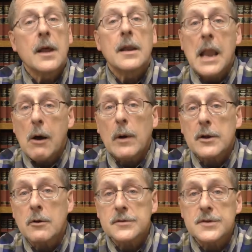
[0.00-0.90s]
Now, I
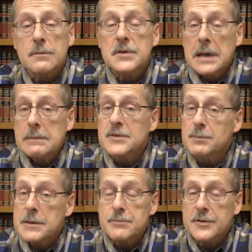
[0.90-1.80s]
know sometimes
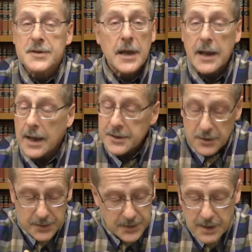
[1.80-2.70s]
people say, I
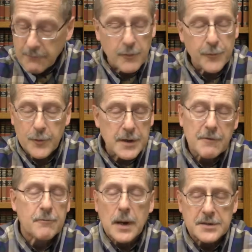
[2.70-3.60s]
can never
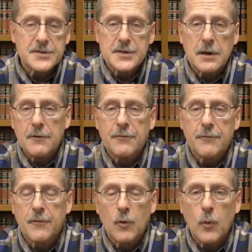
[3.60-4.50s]
forgive myself
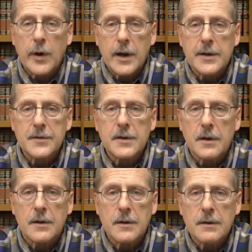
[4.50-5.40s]
for what I
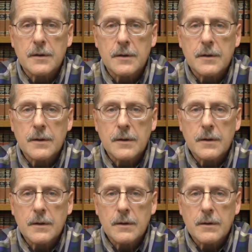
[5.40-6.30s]
did.
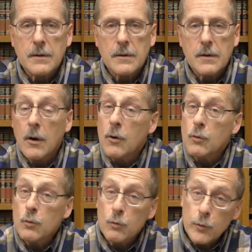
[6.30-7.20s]

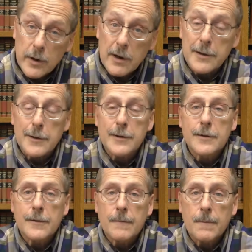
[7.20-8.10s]
Oh, really?
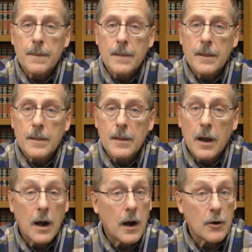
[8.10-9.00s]

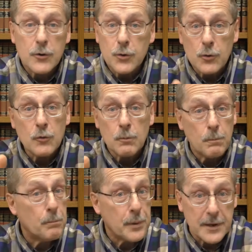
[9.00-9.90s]
Are you
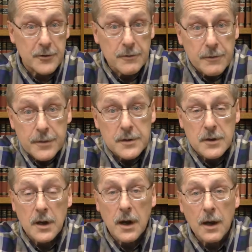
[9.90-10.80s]
better than
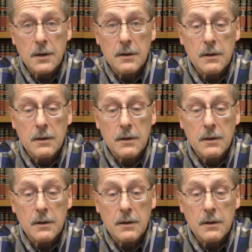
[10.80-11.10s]
God?